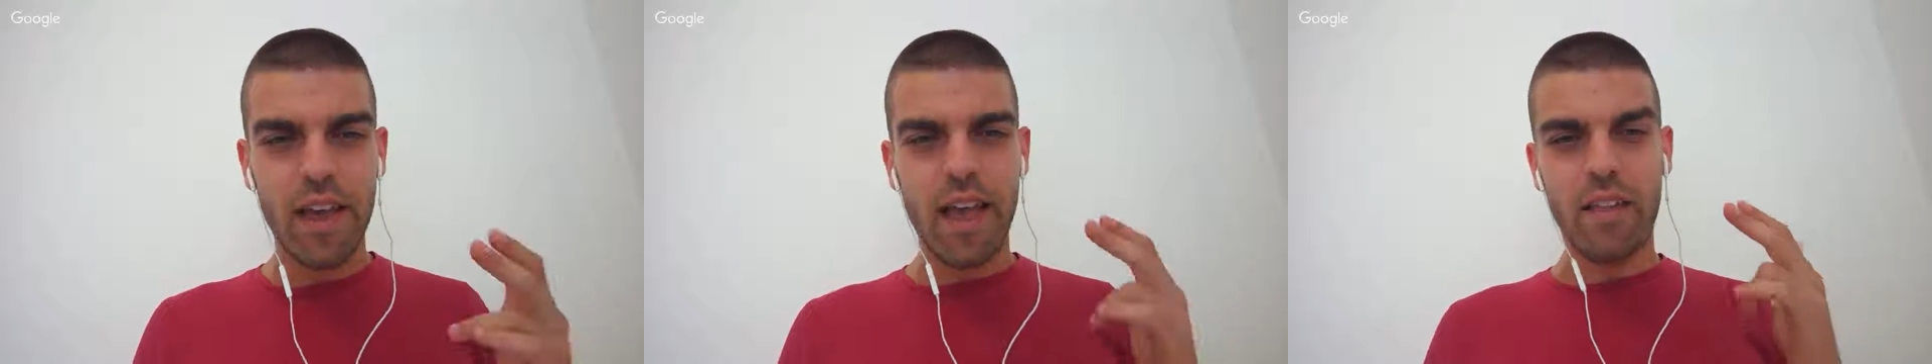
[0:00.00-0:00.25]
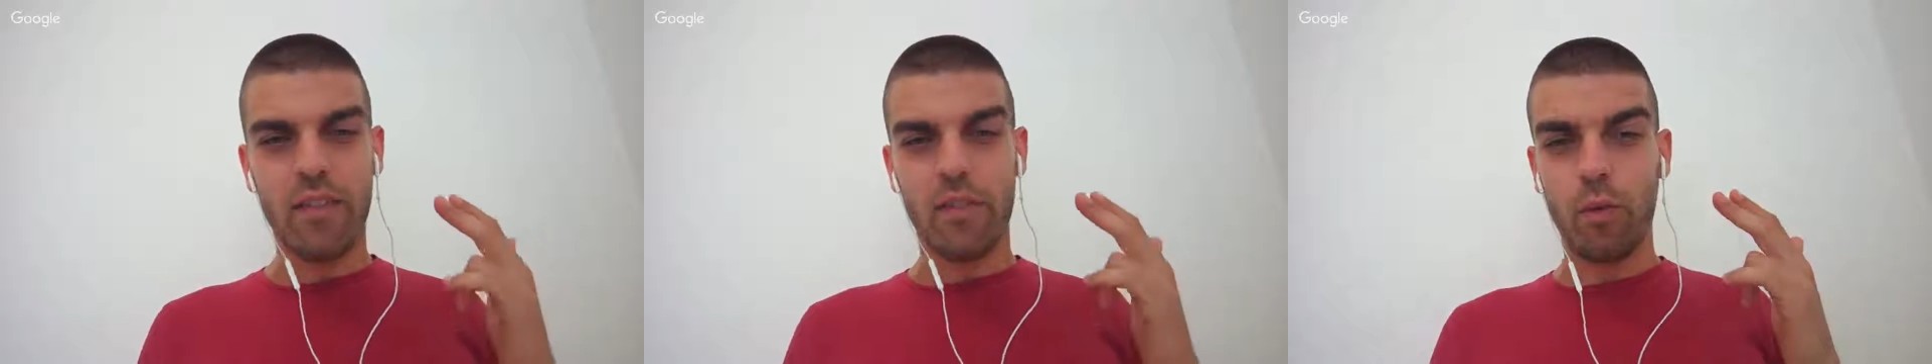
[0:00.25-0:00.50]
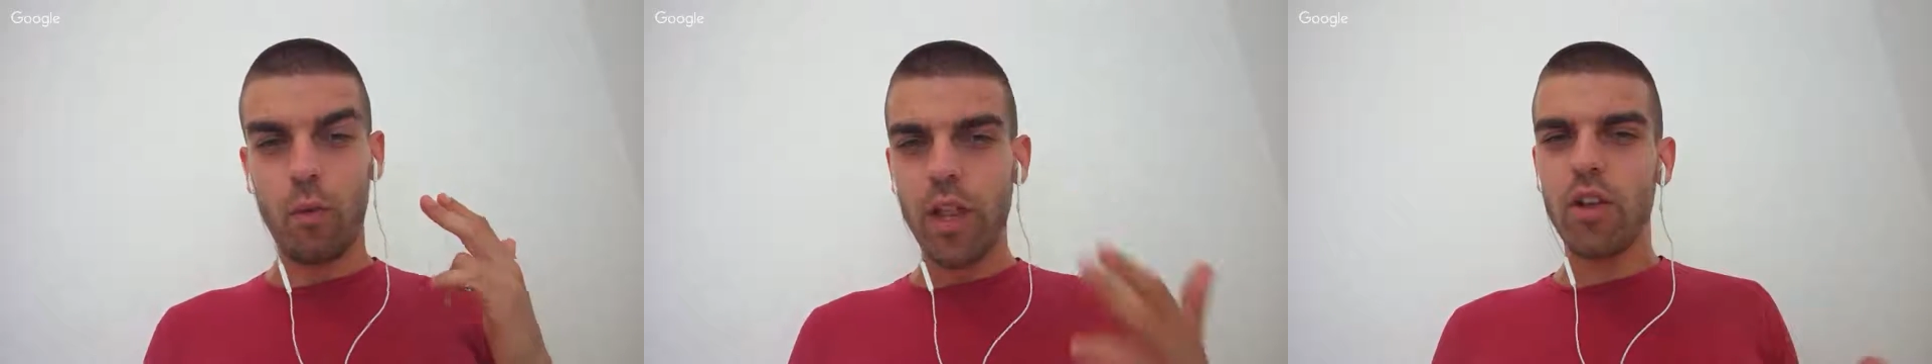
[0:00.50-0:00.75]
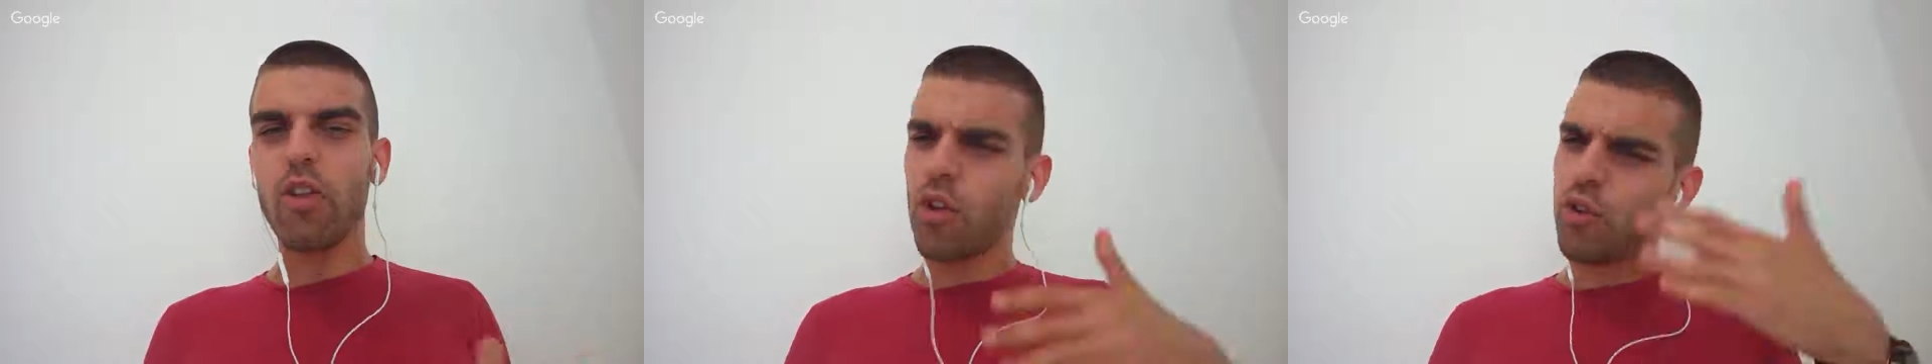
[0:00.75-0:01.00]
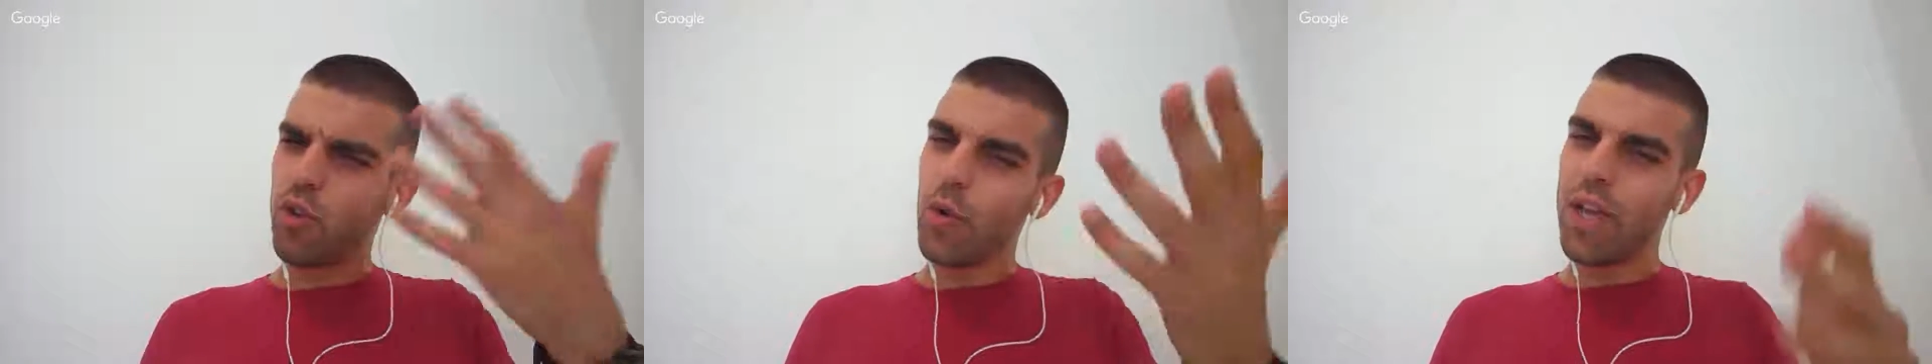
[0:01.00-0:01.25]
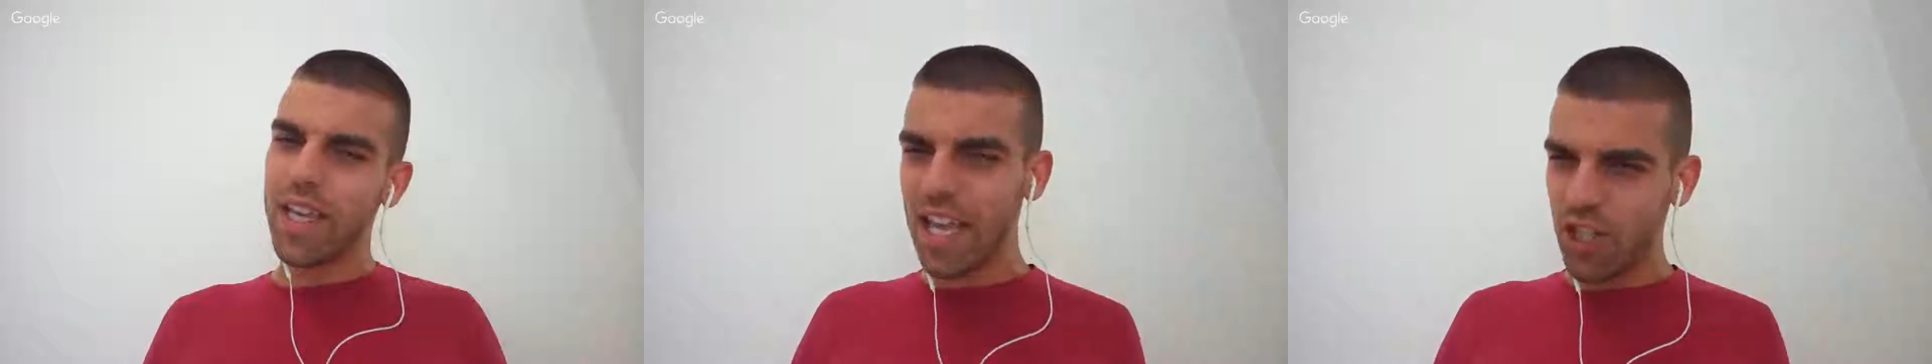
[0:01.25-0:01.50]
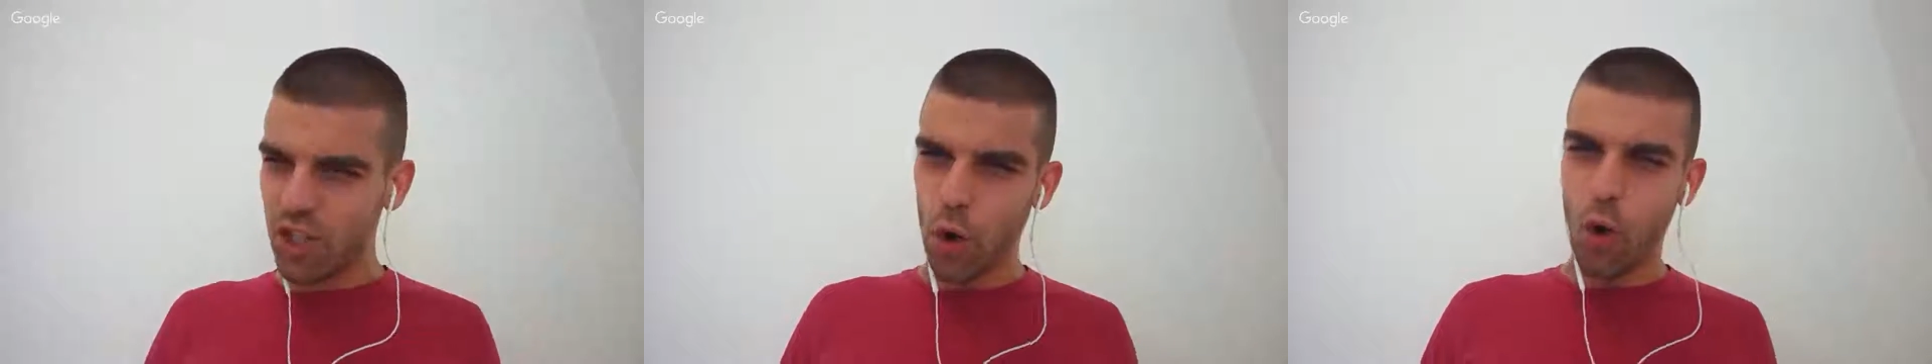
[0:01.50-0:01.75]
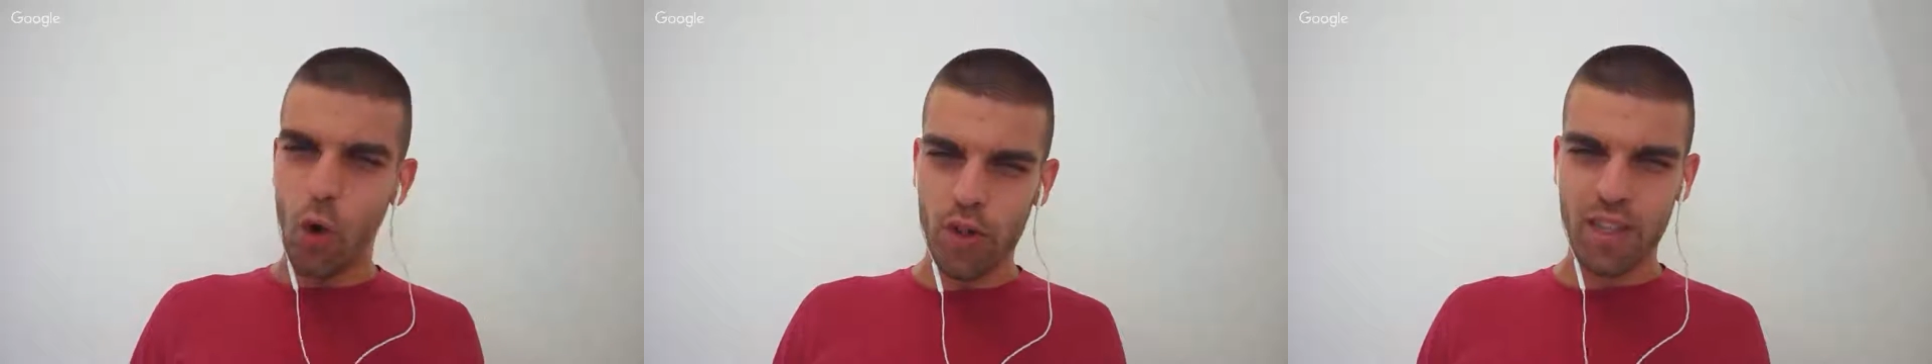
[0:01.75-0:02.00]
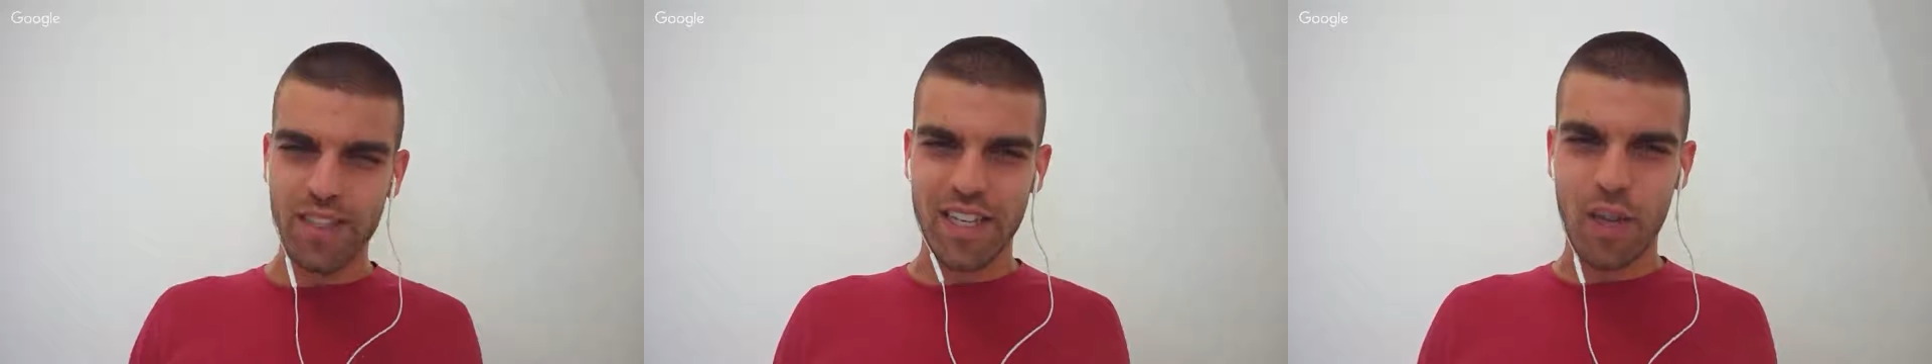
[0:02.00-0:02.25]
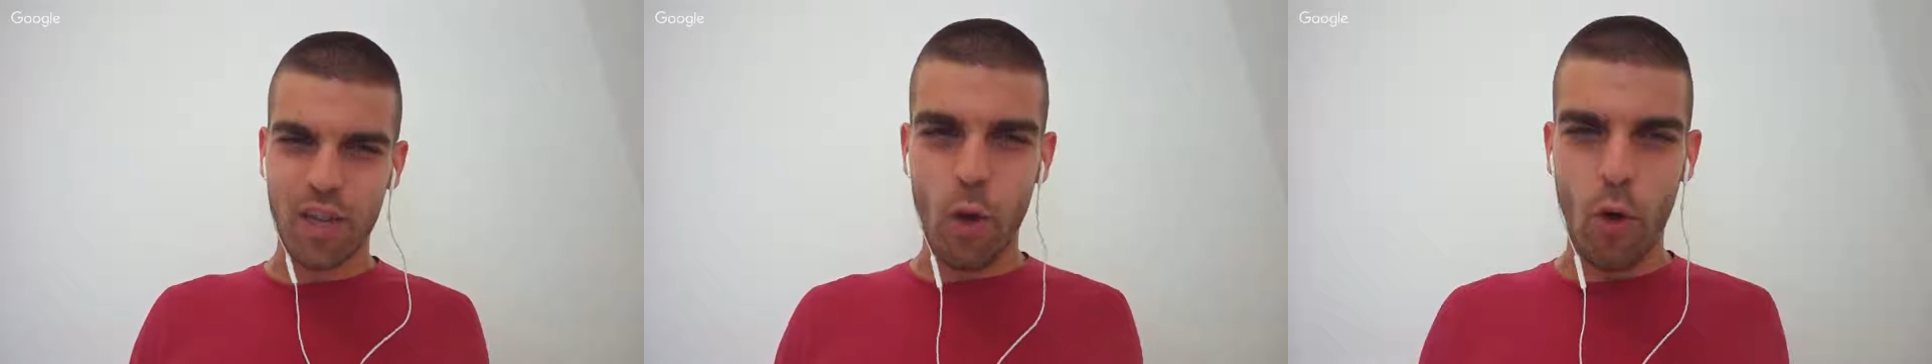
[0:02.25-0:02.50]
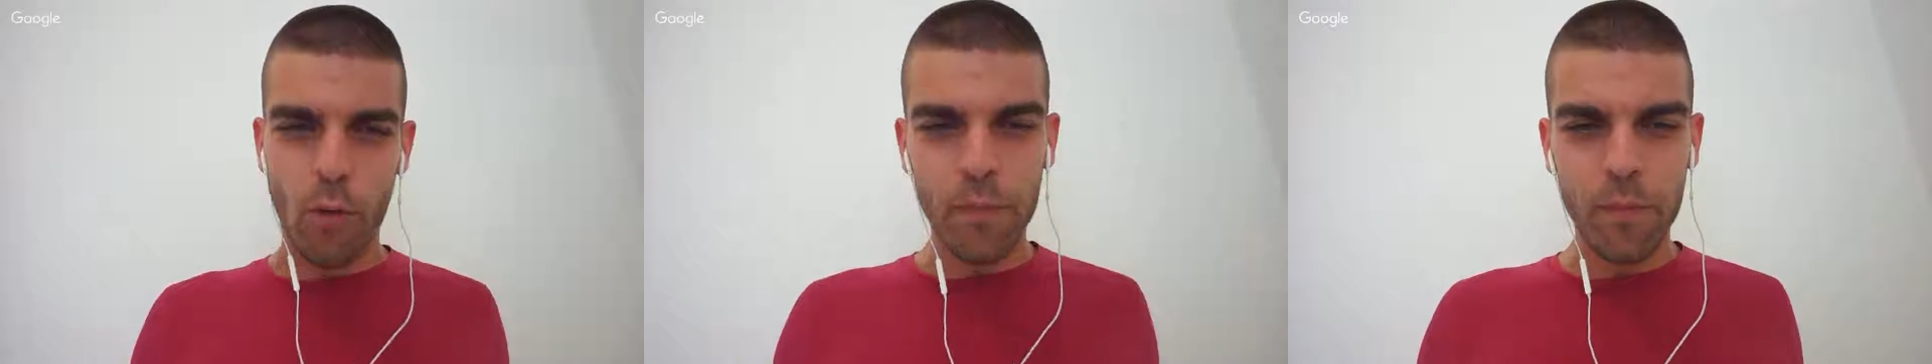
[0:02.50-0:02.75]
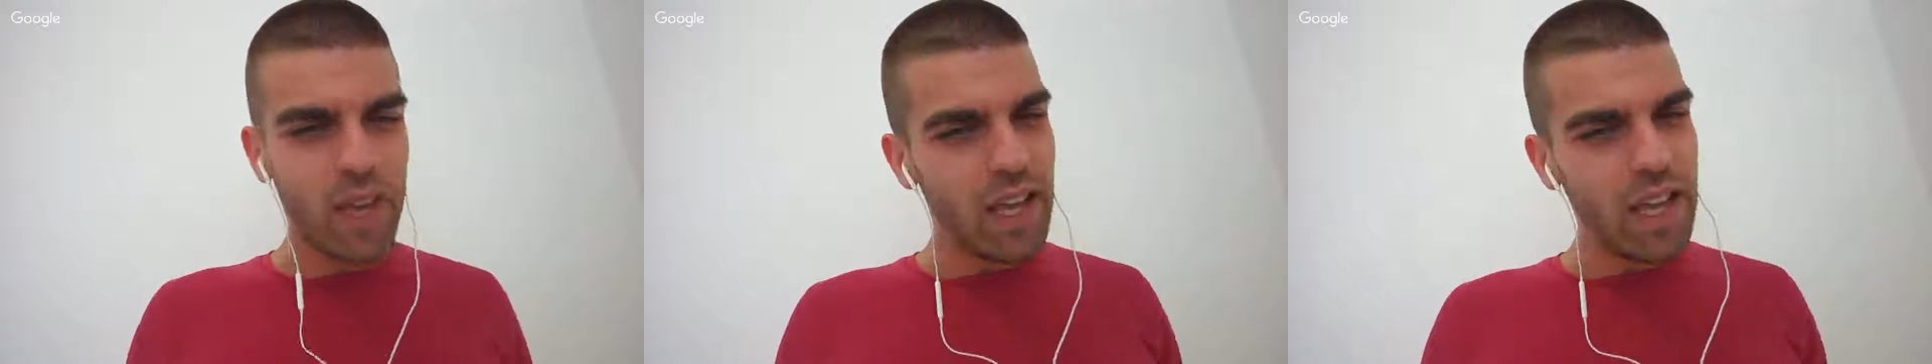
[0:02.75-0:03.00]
and whether or not you engage your audience at all,